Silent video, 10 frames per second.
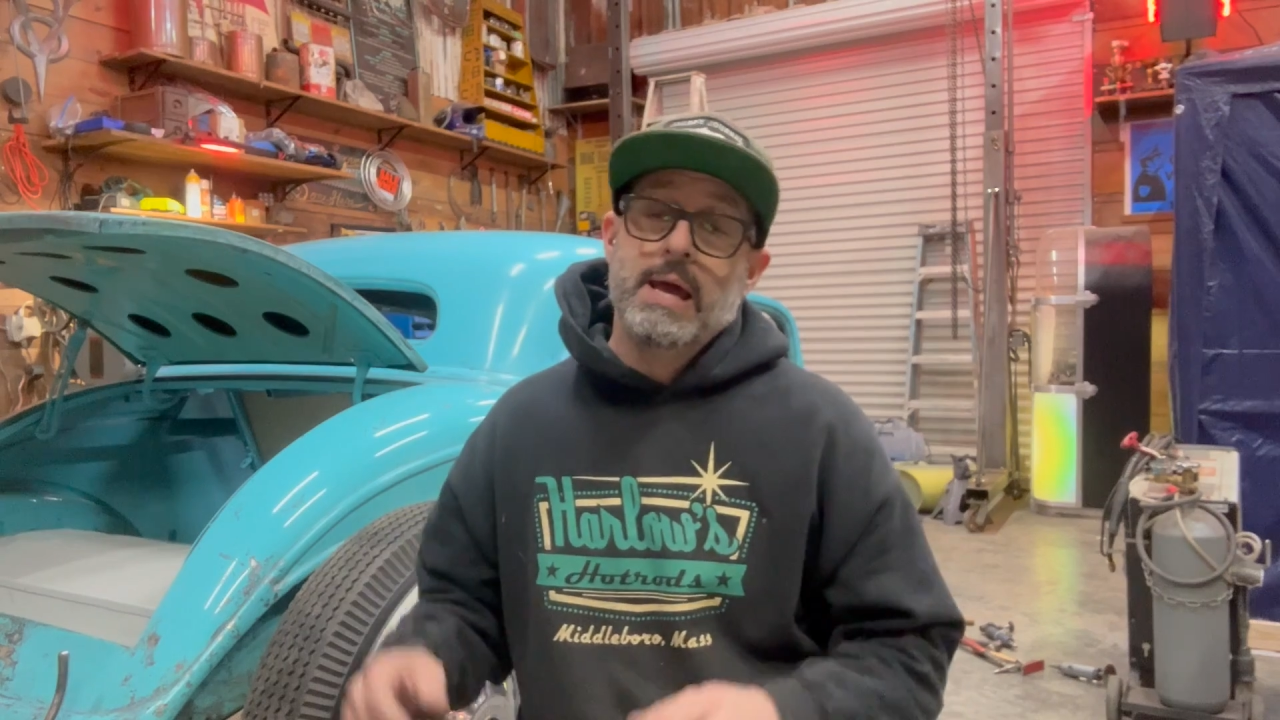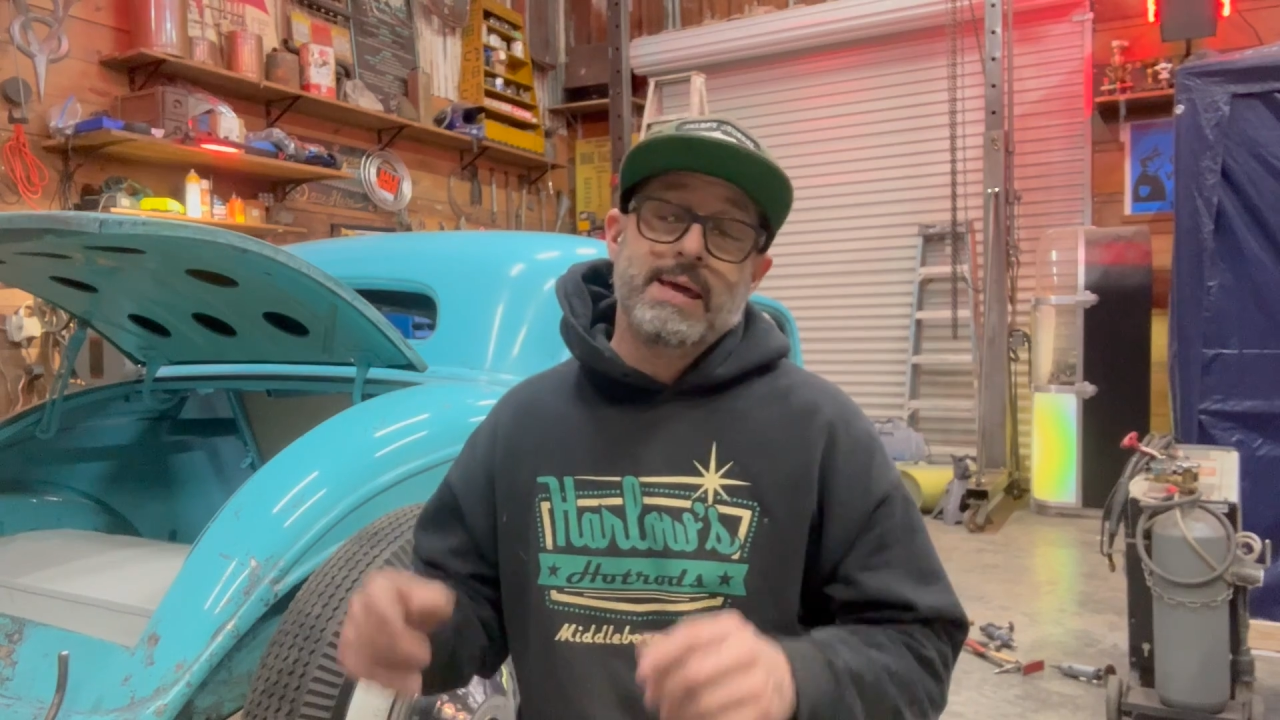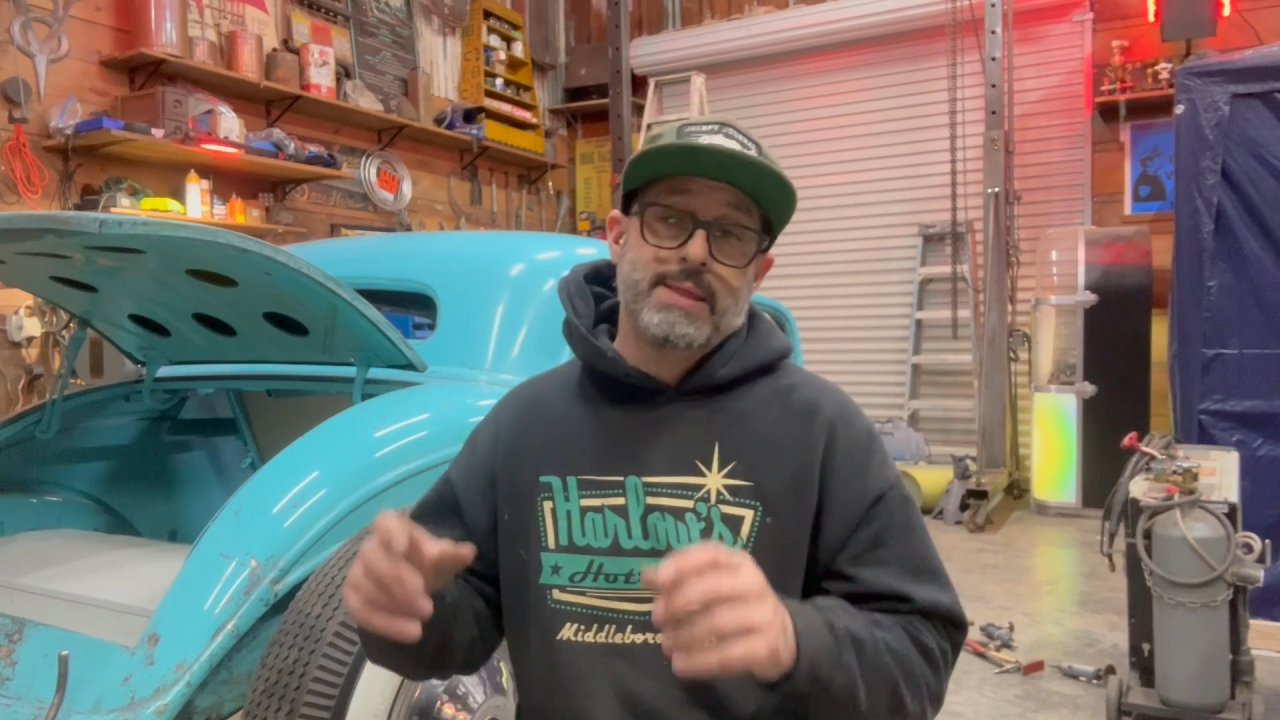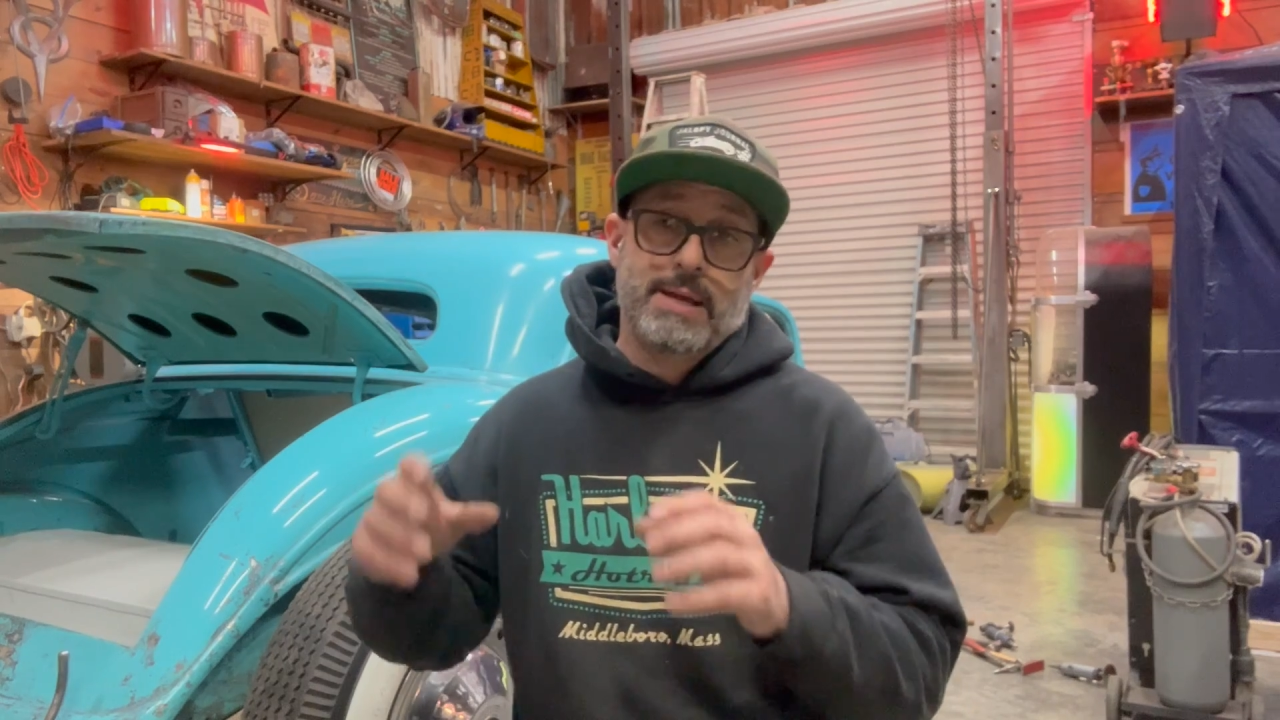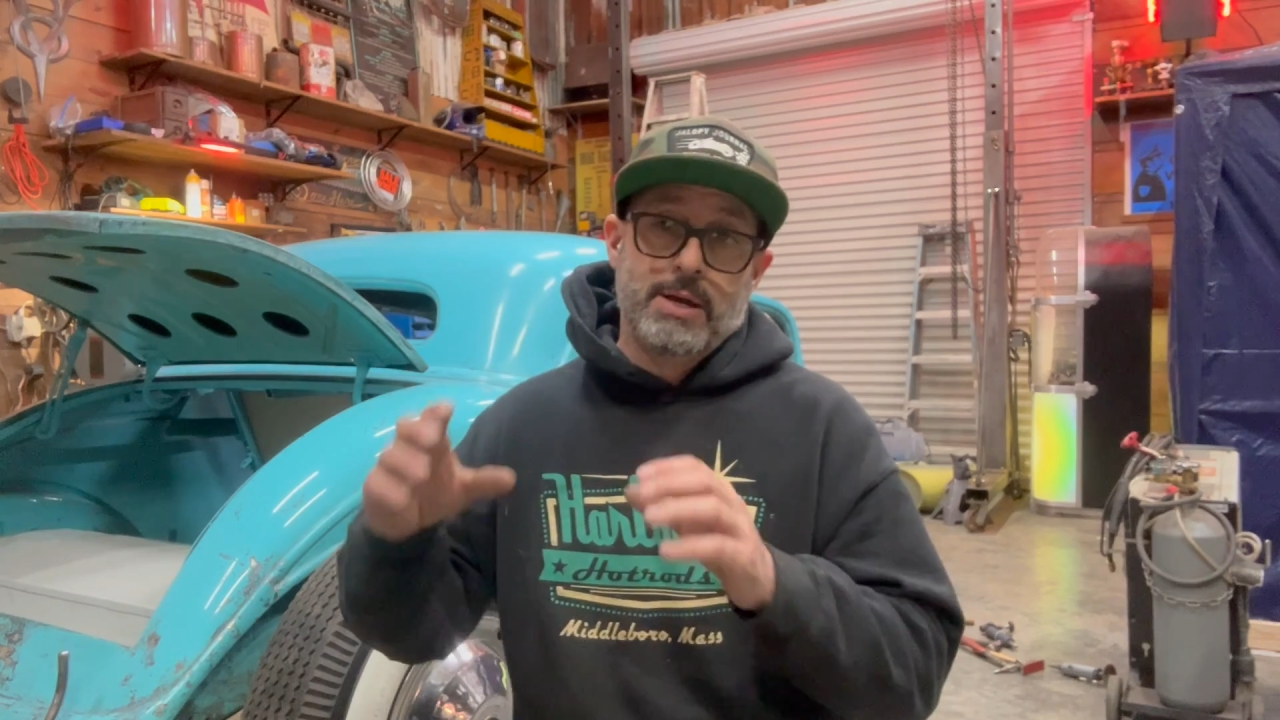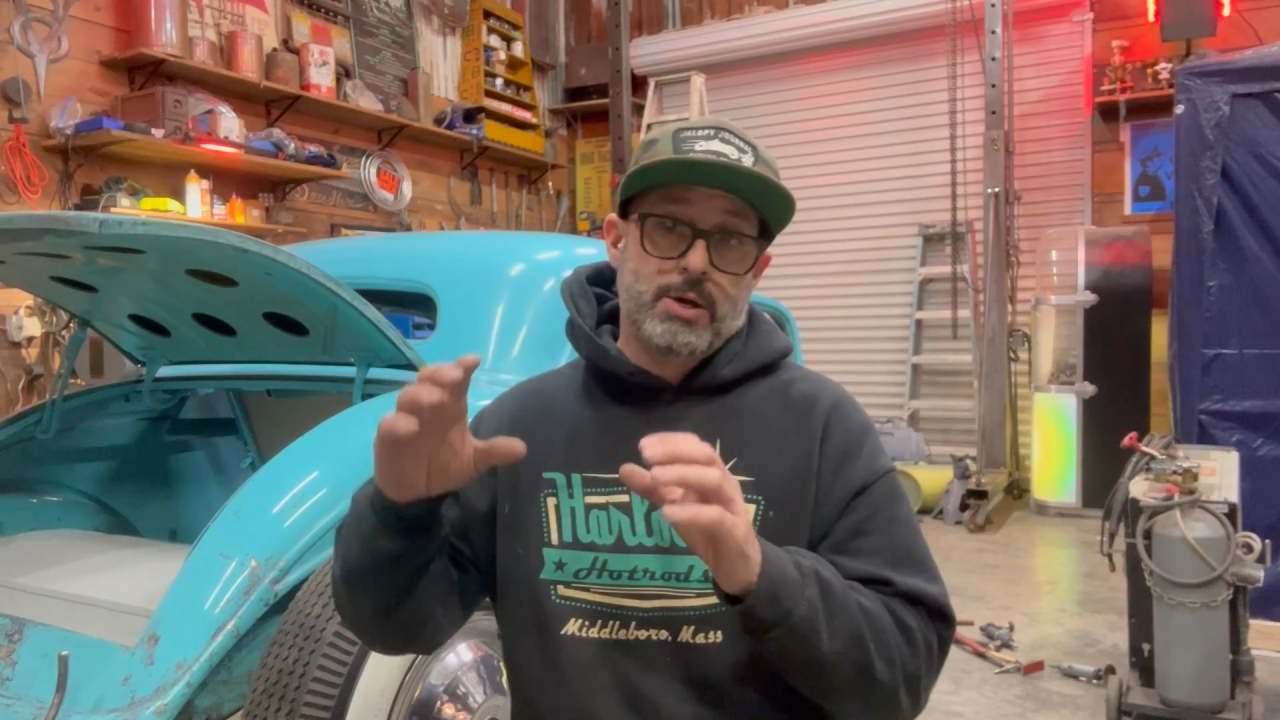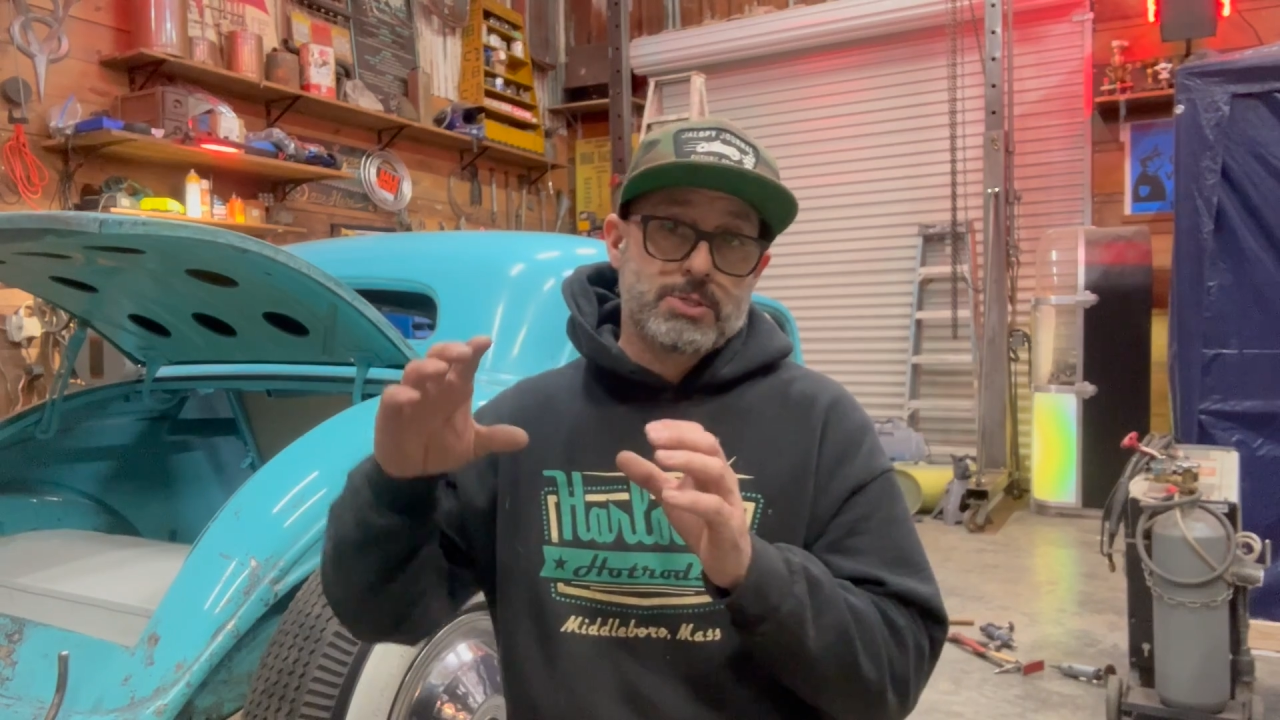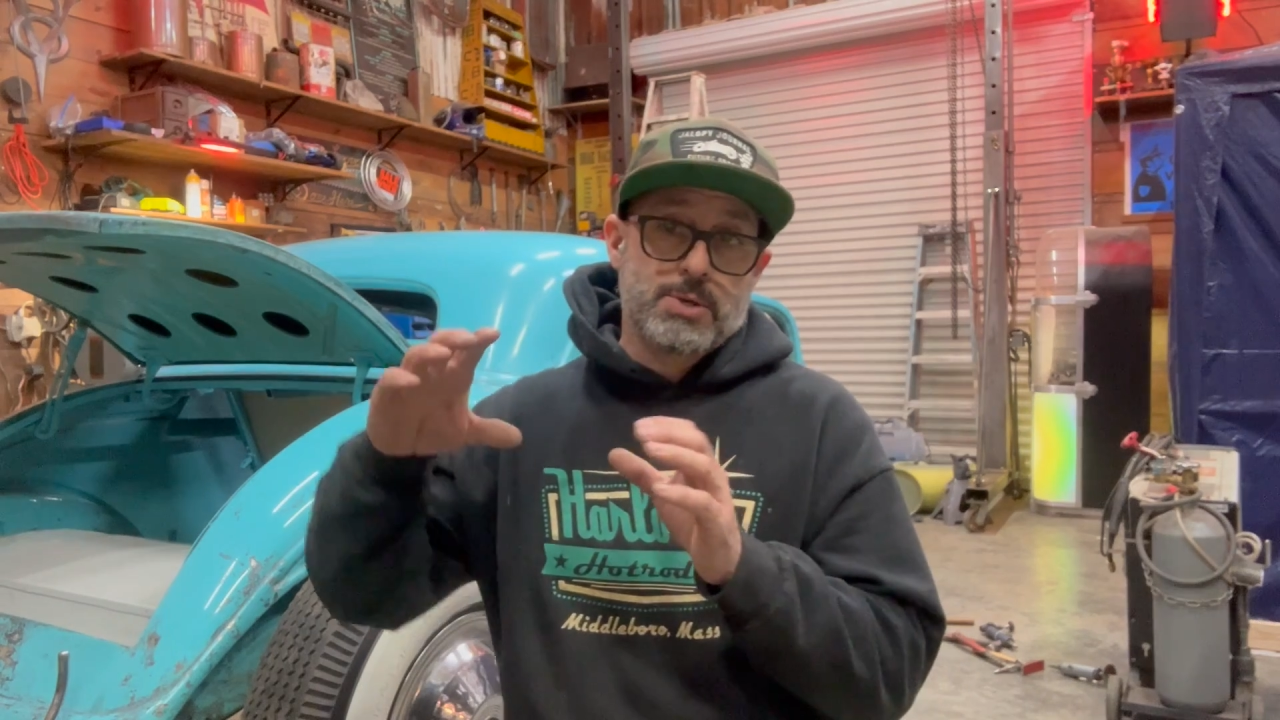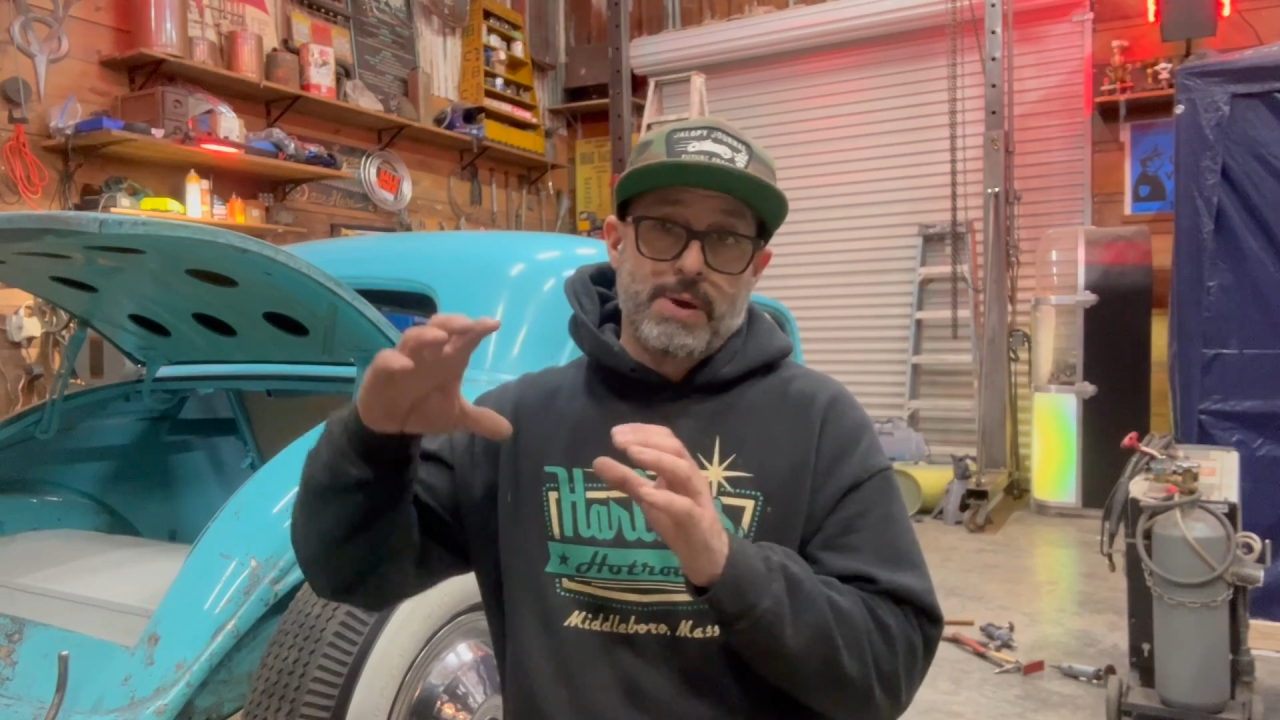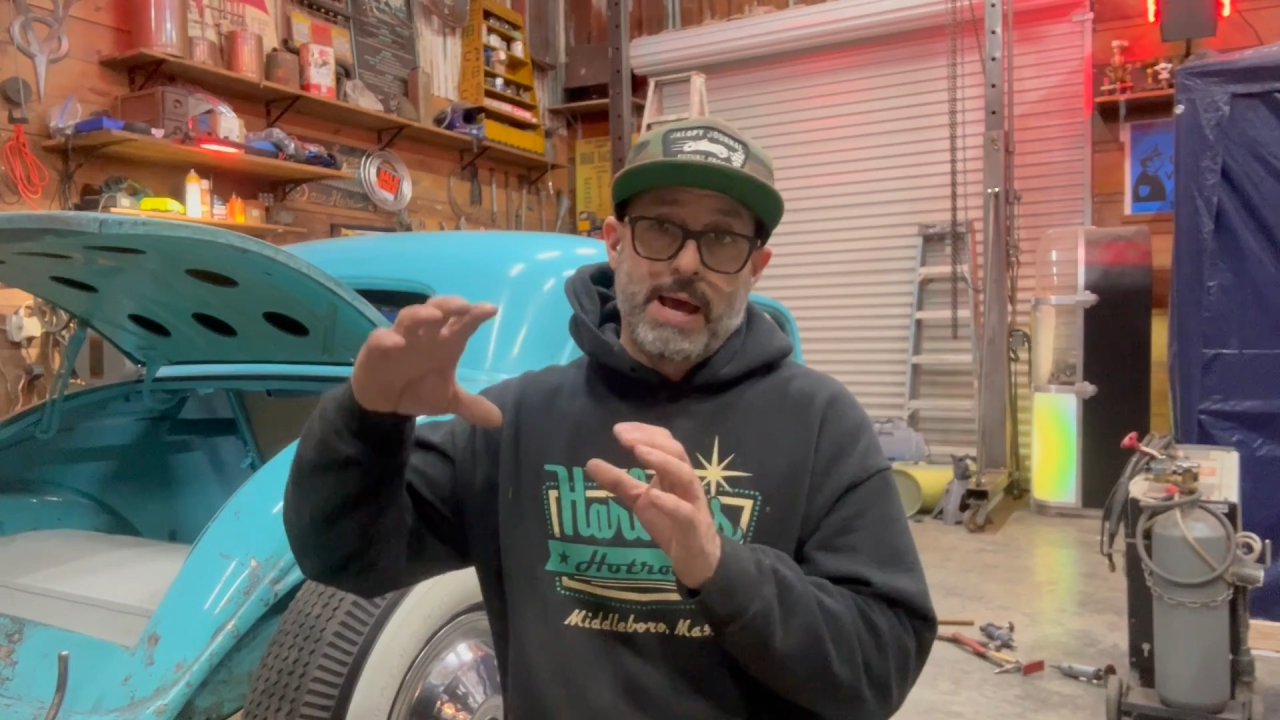And then I also